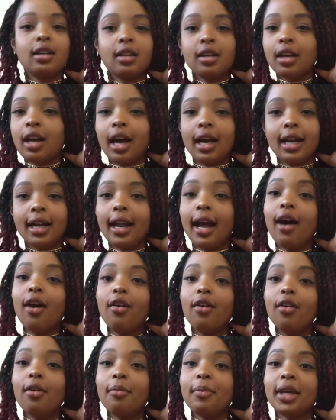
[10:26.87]
cut it out,
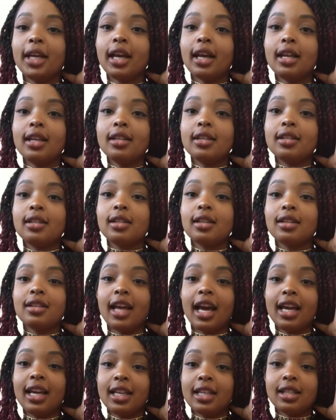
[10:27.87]
because
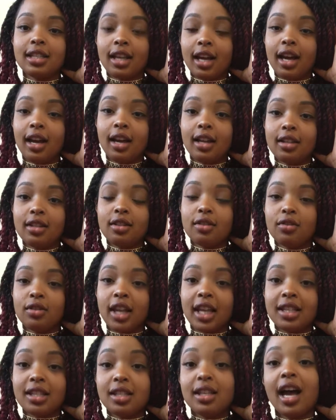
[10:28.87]
that's
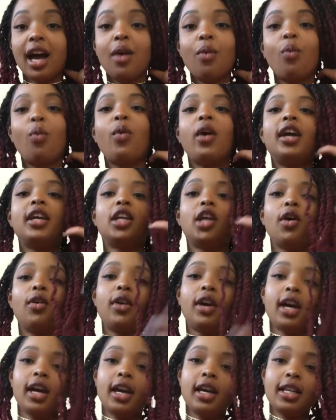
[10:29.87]
not what
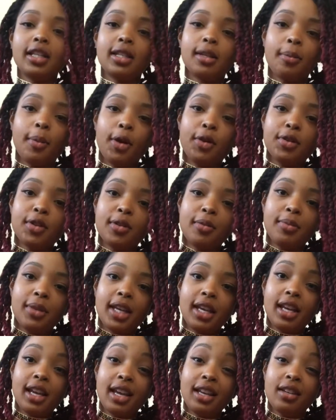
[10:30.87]
yoga is supposed to
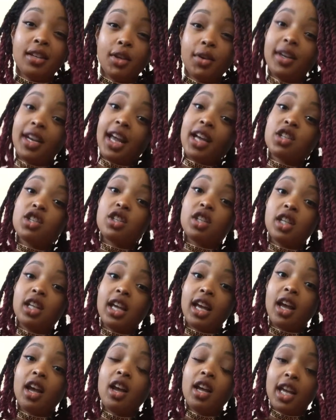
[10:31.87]
be, and you can
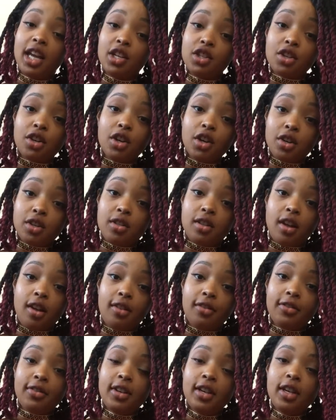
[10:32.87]
actually injure
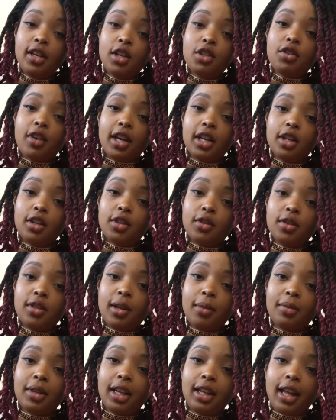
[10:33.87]
yourself trying to do
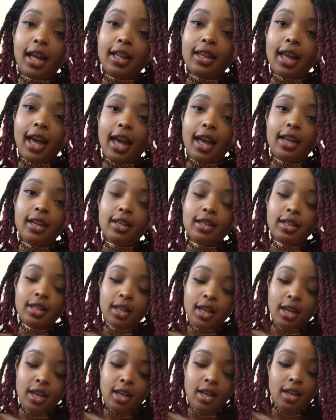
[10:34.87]
something like that.
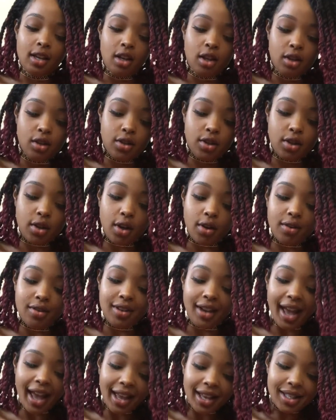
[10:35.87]
So
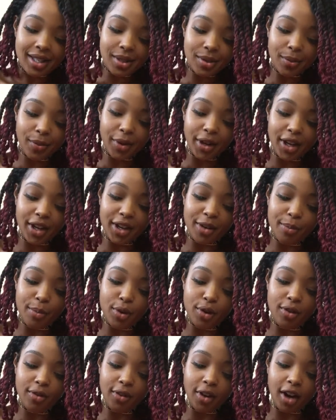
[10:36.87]
next, we're going to
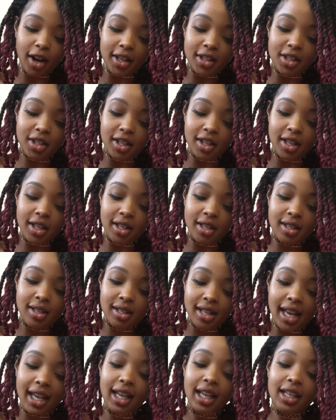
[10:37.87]
move on to the
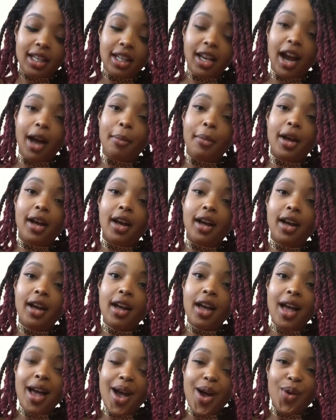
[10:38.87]
second yama,
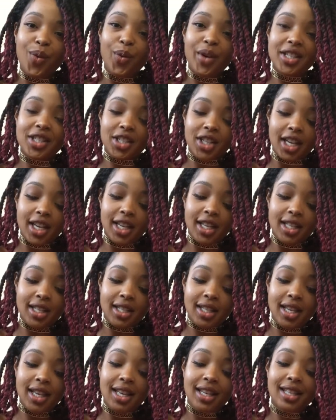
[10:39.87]
which
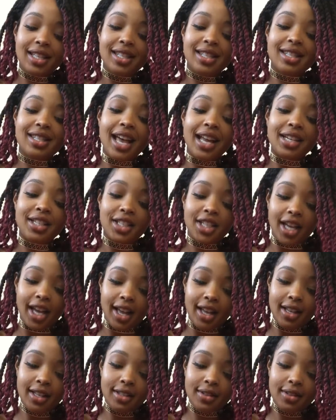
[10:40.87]
is satya.